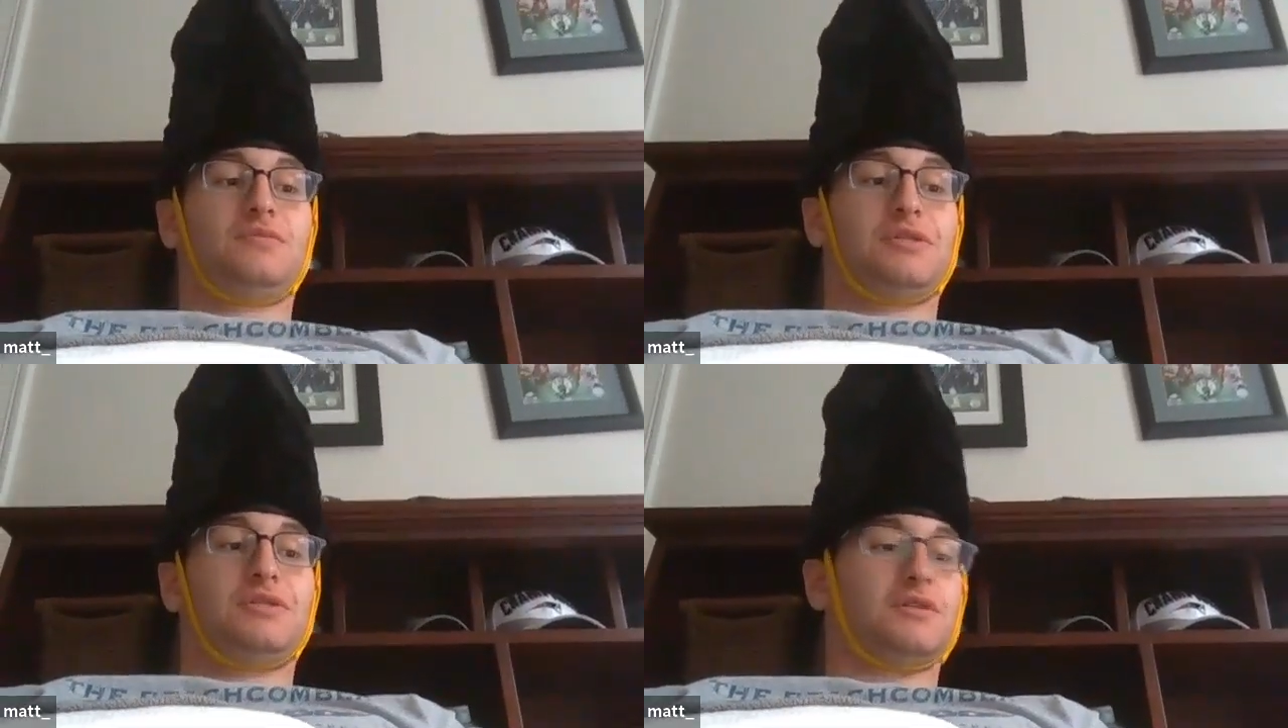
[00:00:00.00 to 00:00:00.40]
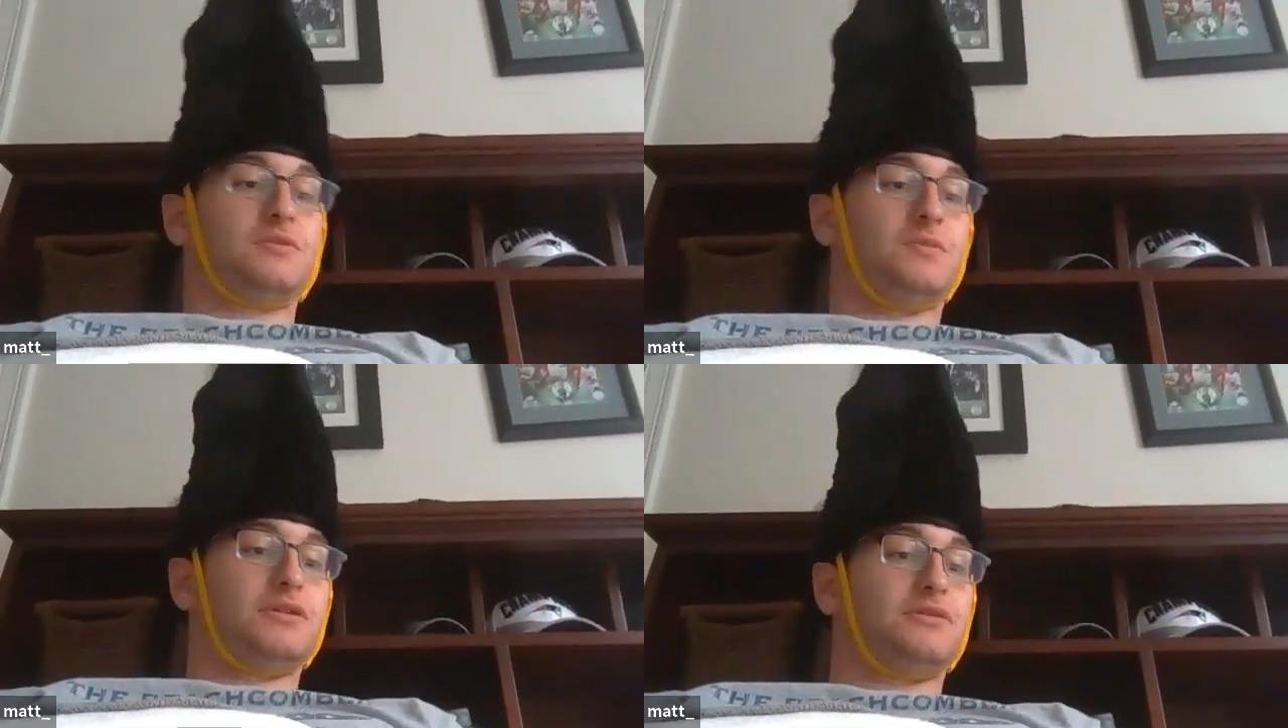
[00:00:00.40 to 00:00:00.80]

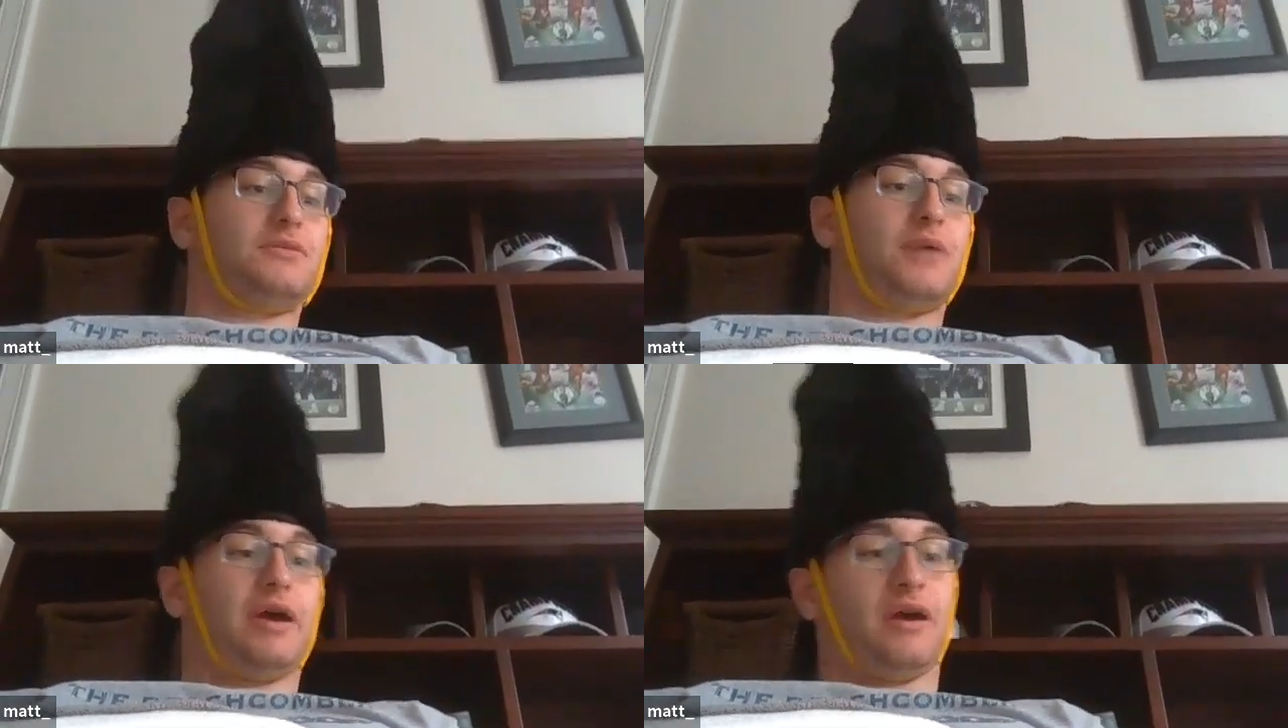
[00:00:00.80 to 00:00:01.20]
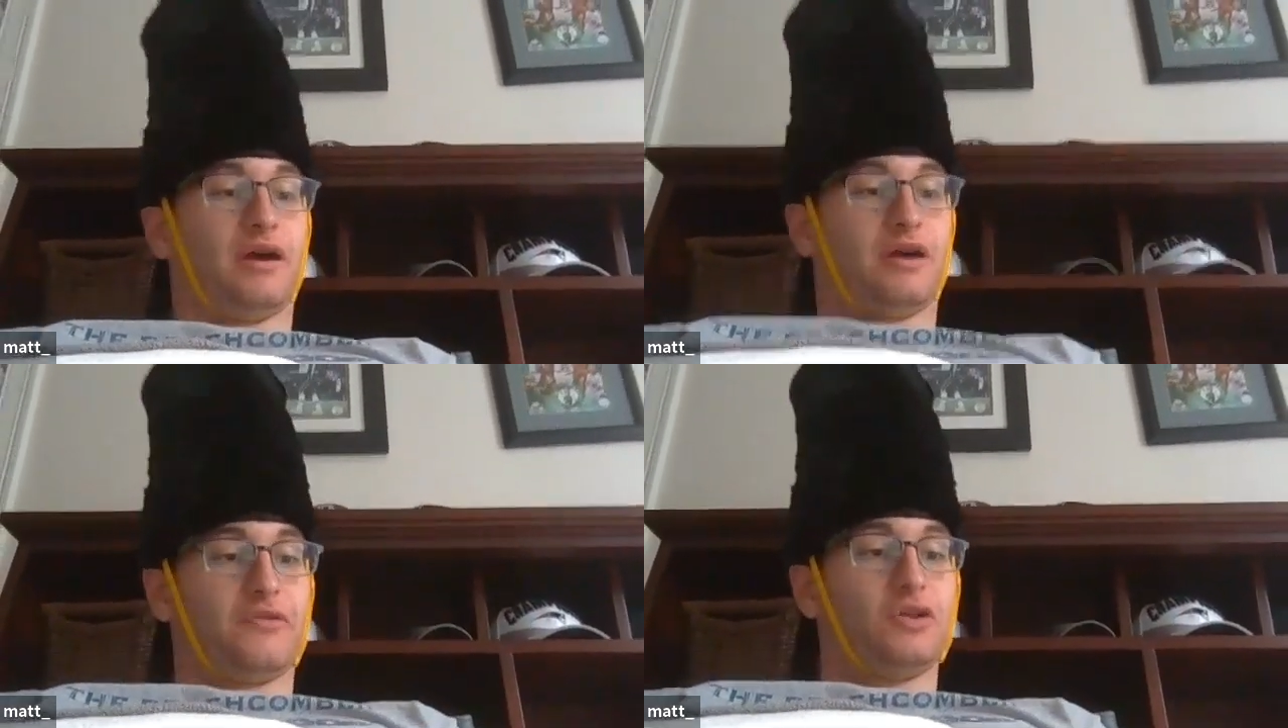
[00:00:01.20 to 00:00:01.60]
6 months away or
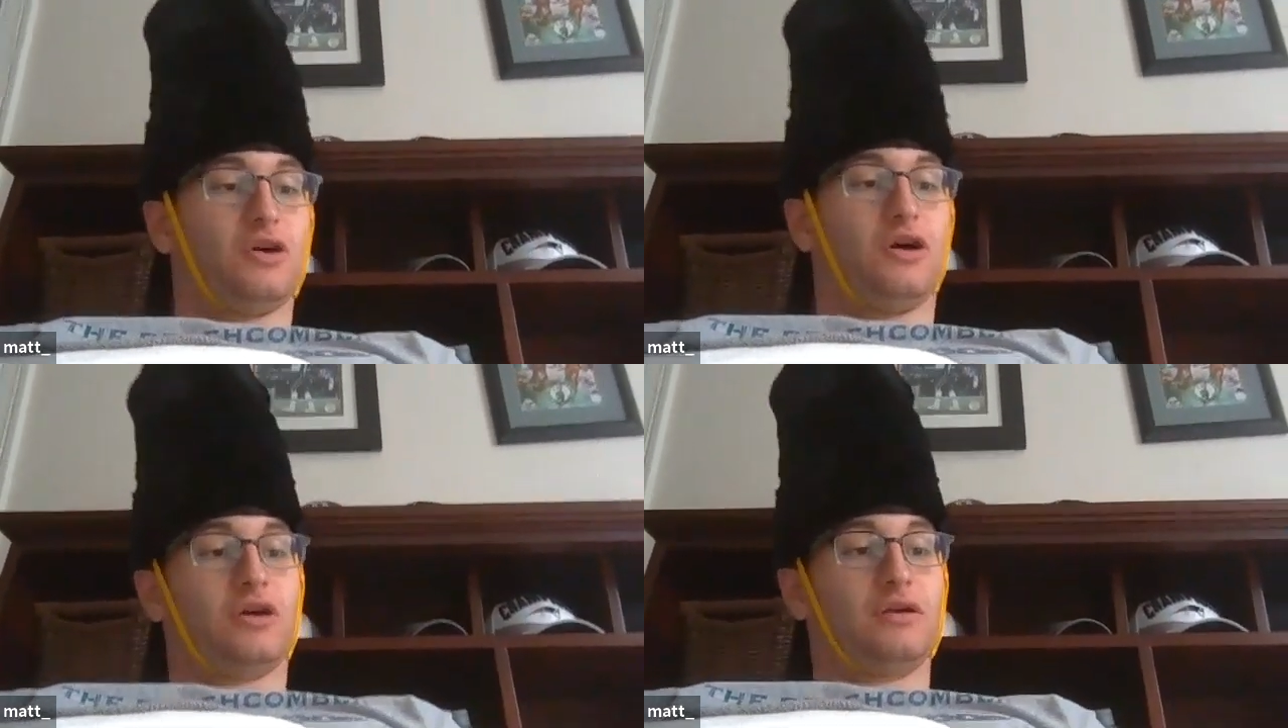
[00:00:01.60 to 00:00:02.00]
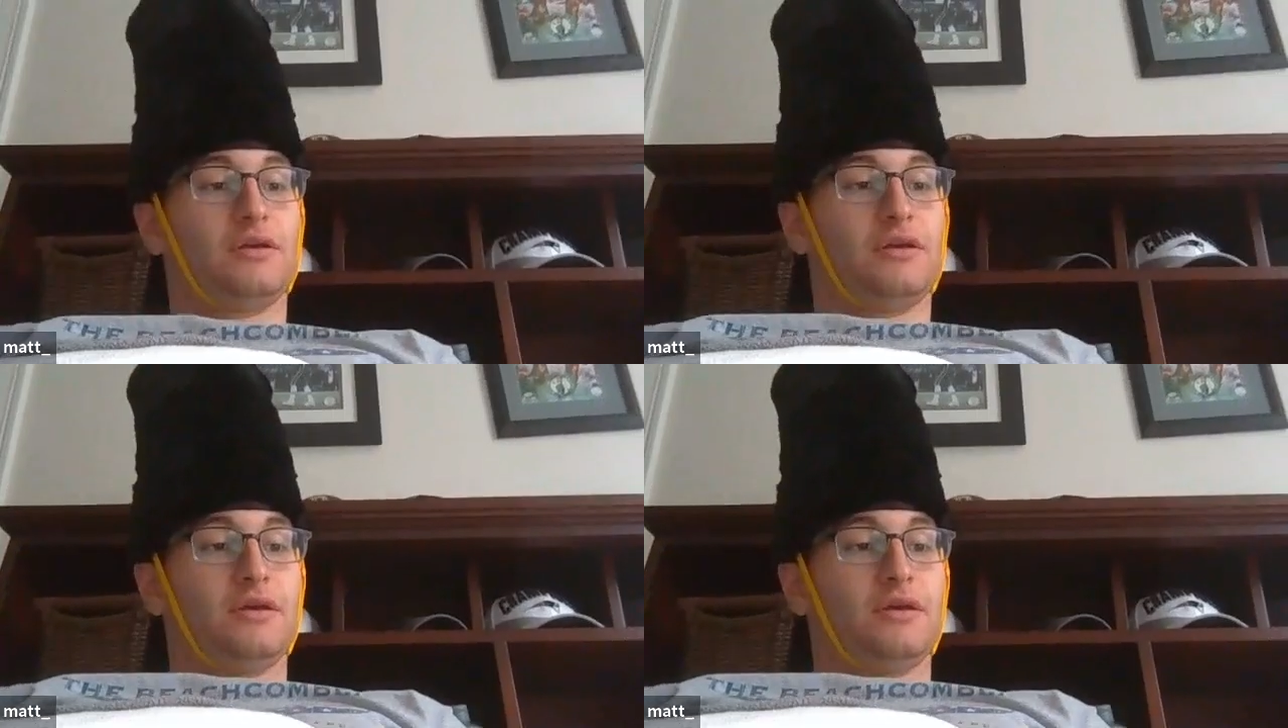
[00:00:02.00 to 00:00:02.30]
however long.